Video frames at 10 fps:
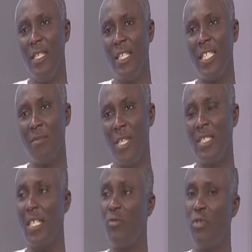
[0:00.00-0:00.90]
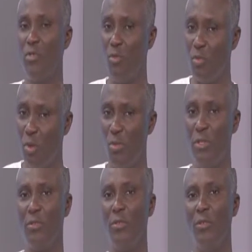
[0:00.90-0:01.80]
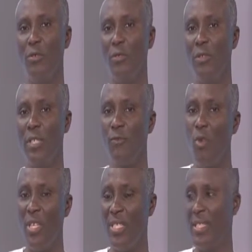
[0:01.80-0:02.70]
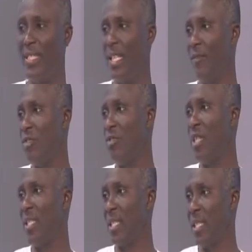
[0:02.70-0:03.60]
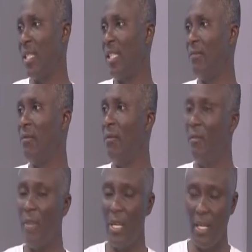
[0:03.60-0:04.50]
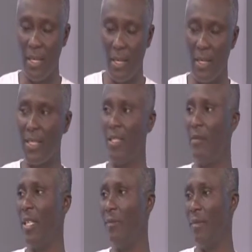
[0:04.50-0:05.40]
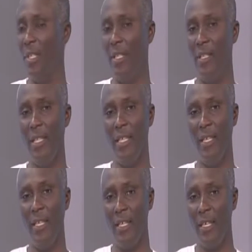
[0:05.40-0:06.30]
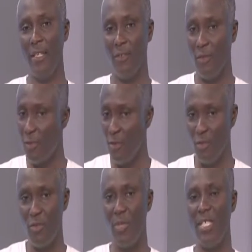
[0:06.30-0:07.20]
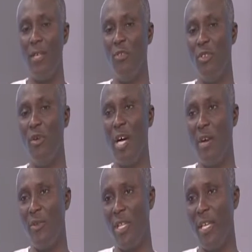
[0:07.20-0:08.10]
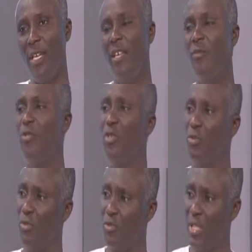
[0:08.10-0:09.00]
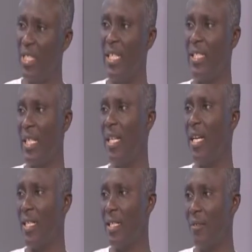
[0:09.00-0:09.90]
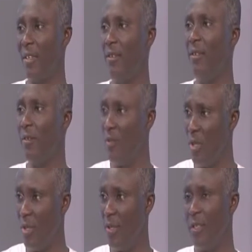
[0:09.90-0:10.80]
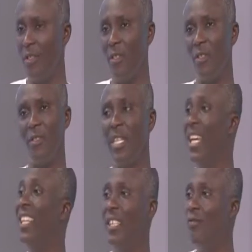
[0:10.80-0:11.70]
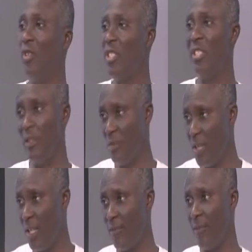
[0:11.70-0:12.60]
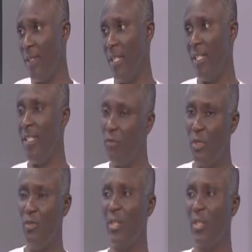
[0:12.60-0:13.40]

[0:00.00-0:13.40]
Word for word: In as much as we would want to give quality service to the external uh, customer, being the you know consumers that we know out there, we should also treat the internal customer well mm. because they can't give what they don't have. Yeah. And if we do